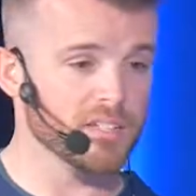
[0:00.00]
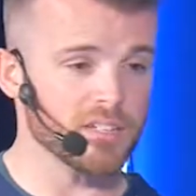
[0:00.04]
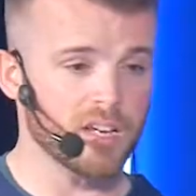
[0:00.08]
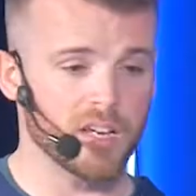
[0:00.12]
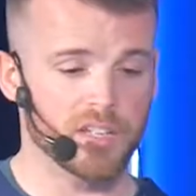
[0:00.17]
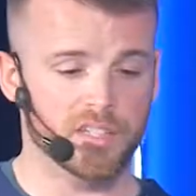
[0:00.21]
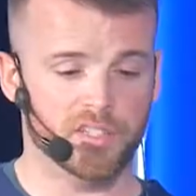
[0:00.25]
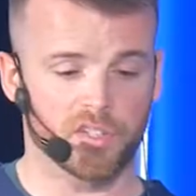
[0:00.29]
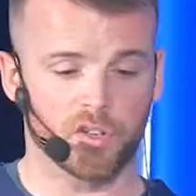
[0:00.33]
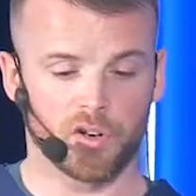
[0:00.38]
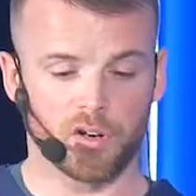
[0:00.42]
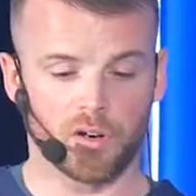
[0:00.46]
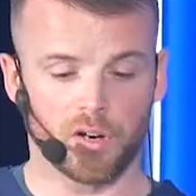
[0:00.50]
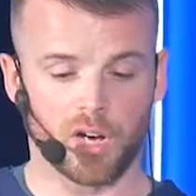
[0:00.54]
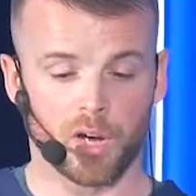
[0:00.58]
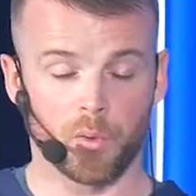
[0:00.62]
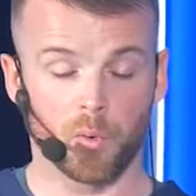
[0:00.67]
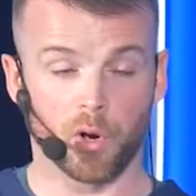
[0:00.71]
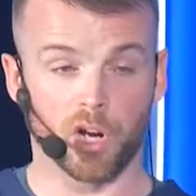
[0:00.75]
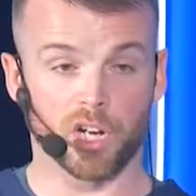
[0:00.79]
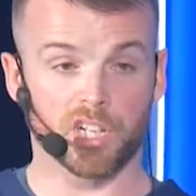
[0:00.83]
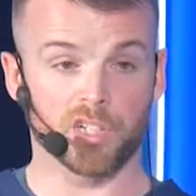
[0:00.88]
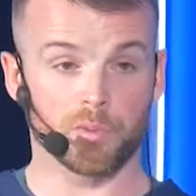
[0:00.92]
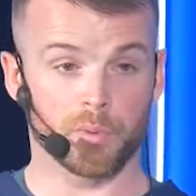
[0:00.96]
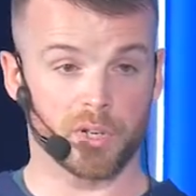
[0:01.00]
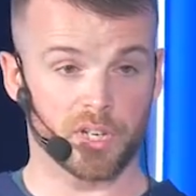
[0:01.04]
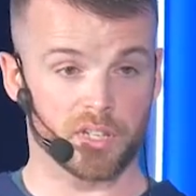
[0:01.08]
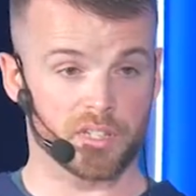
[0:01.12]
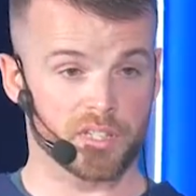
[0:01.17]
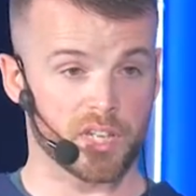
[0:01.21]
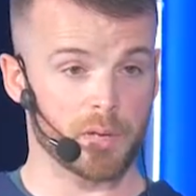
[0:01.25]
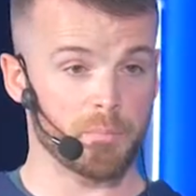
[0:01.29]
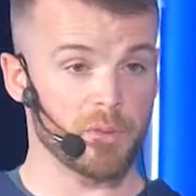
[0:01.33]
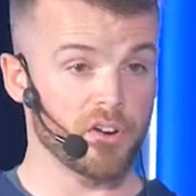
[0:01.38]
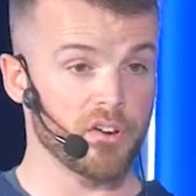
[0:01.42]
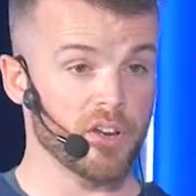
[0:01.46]
I worked with a
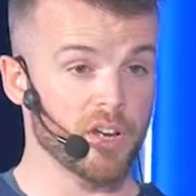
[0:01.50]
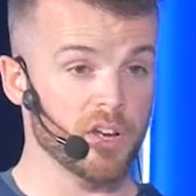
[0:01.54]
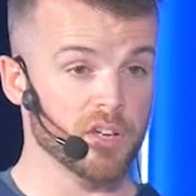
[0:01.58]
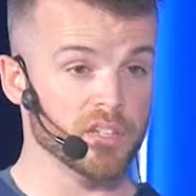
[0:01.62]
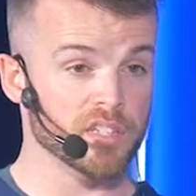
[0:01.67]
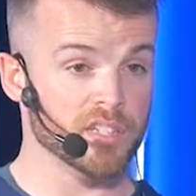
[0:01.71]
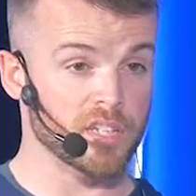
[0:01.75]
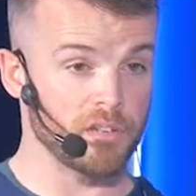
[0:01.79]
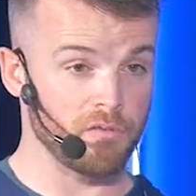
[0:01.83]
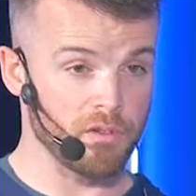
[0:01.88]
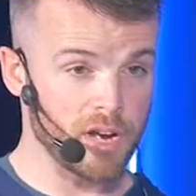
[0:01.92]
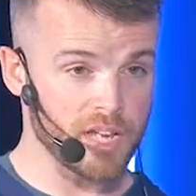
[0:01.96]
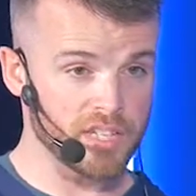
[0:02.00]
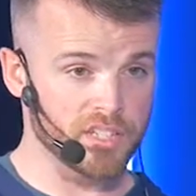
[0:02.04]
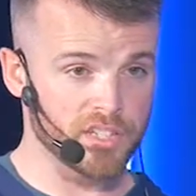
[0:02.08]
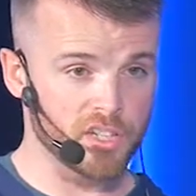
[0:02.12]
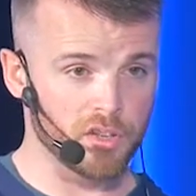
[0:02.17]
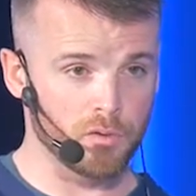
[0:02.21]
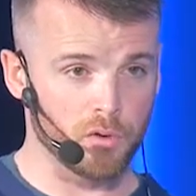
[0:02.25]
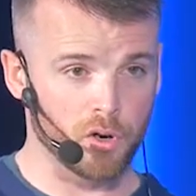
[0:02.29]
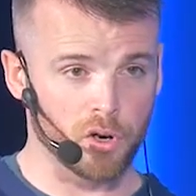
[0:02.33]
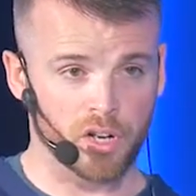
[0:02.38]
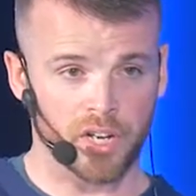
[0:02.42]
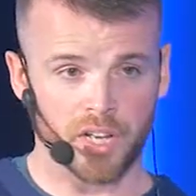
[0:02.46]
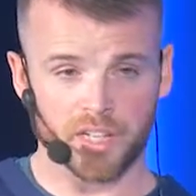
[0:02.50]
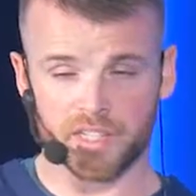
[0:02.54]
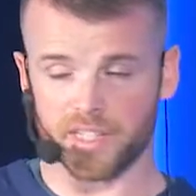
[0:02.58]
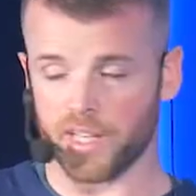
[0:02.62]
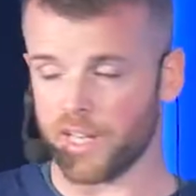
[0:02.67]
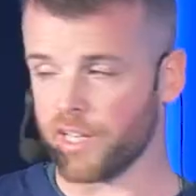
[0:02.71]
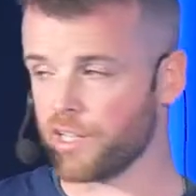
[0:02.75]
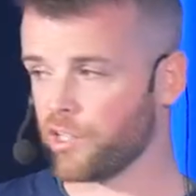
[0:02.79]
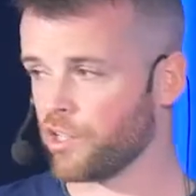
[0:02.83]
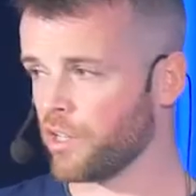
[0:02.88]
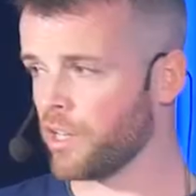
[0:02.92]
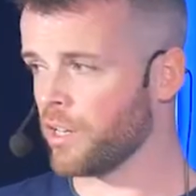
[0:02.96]
Siberian Husky rescue
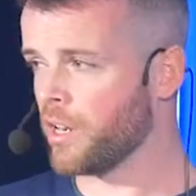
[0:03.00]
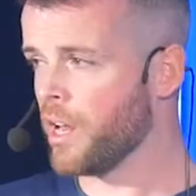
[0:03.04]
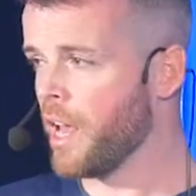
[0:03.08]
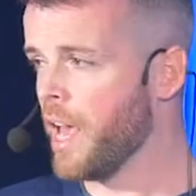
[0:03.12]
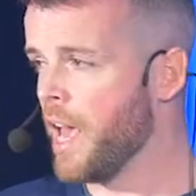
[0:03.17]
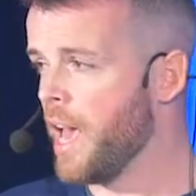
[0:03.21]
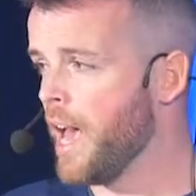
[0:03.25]
organization,